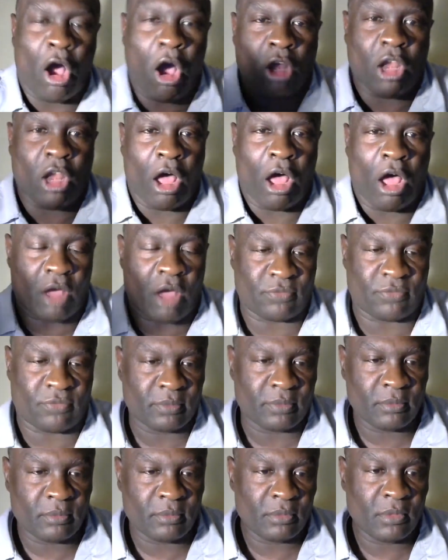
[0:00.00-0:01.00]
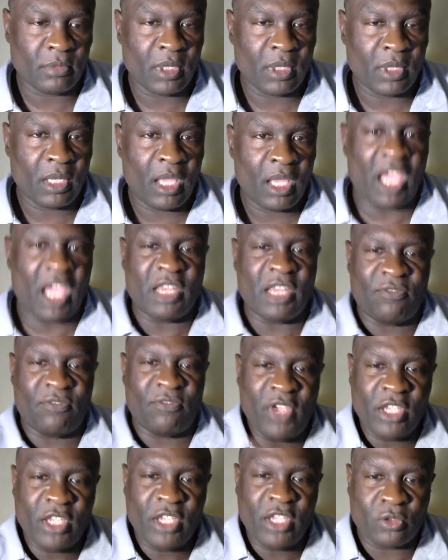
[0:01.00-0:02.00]
it all off. And
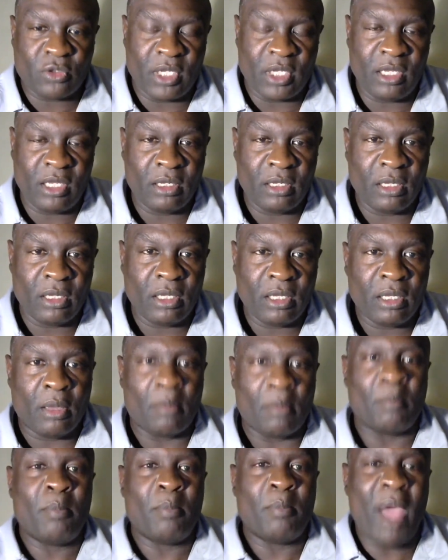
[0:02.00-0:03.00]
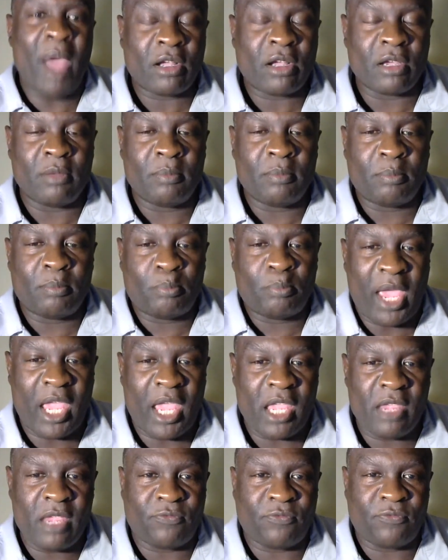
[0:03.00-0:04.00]
eventually, Malcolm
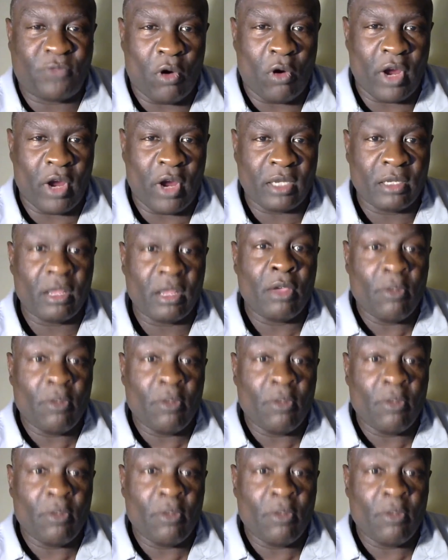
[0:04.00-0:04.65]
paid for it,